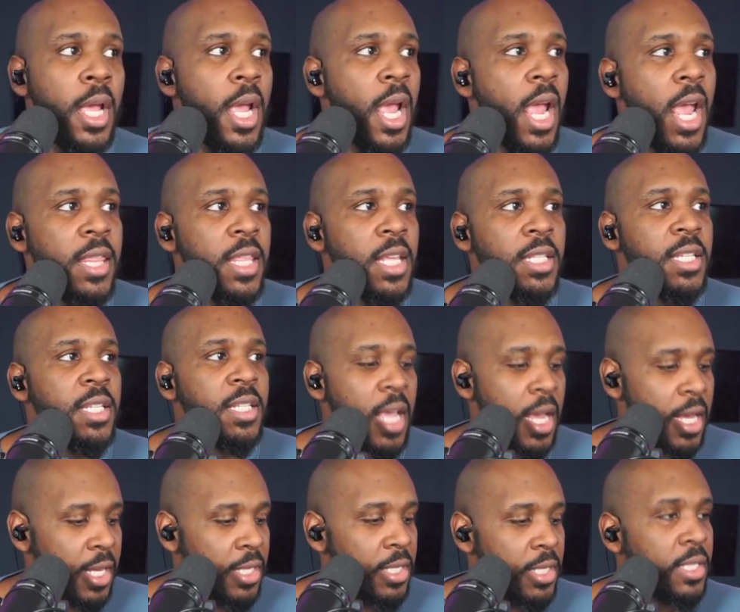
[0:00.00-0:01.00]
And then
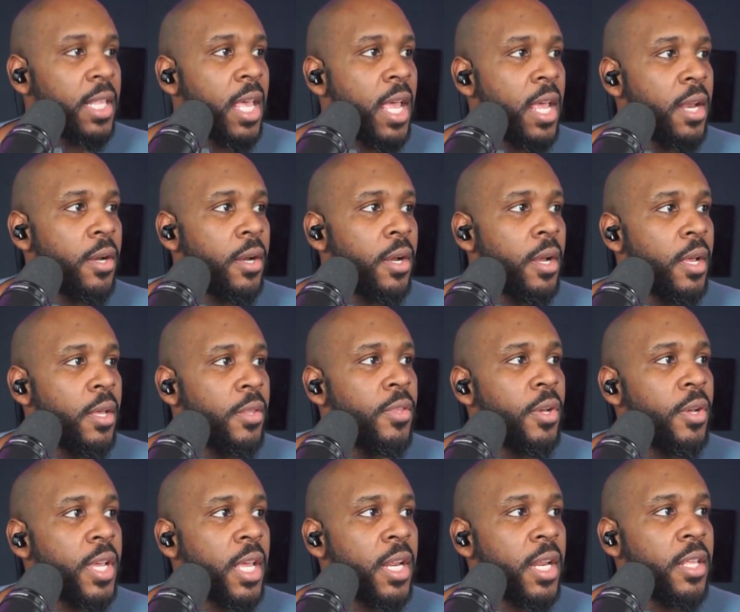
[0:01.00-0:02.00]
seconds later, they're
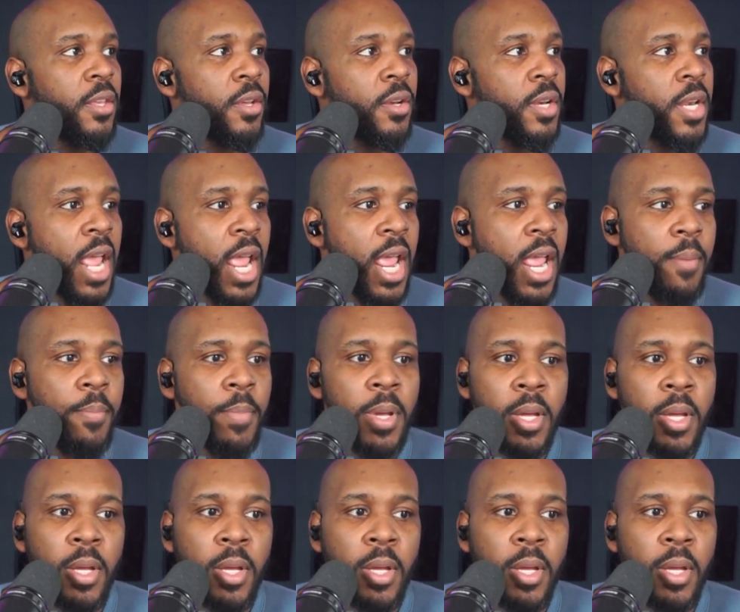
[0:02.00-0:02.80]
getting their name,